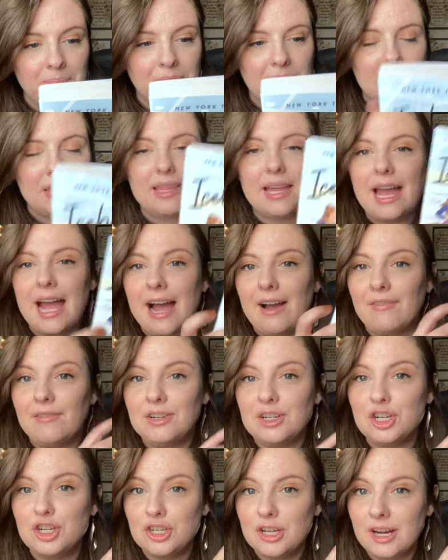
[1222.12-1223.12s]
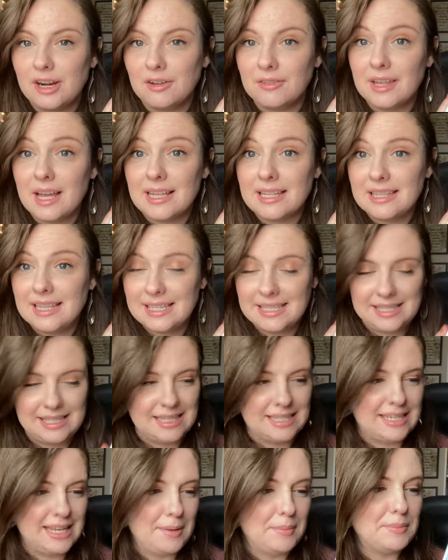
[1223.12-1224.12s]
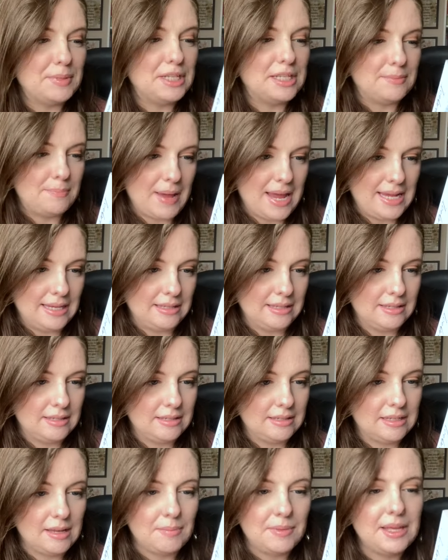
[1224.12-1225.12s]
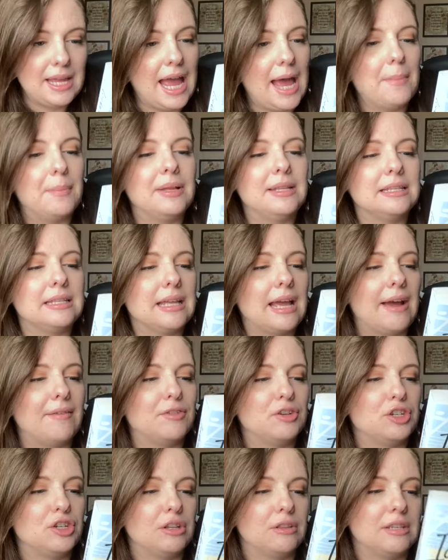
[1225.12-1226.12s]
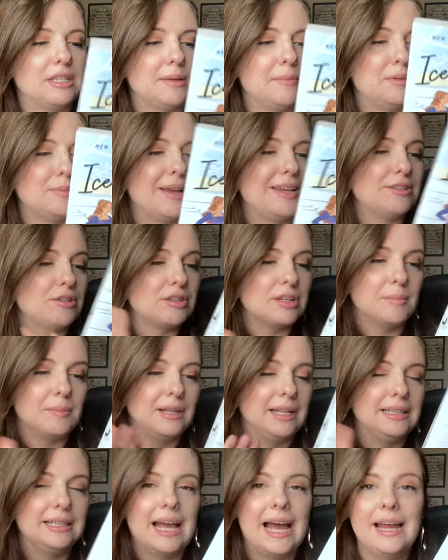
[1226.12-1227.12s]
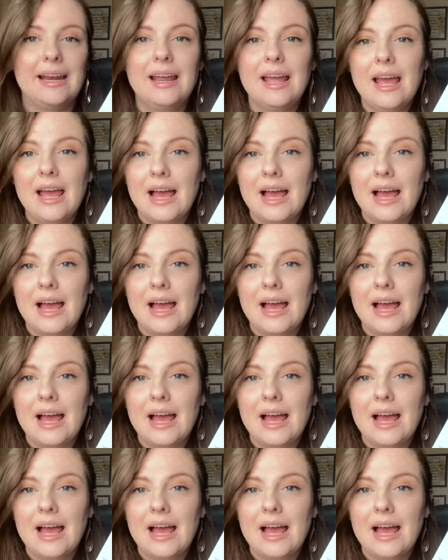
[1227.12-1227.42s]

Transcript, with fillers: they have to share the, the, the same space. Something happens and they have to share the same space or something like that.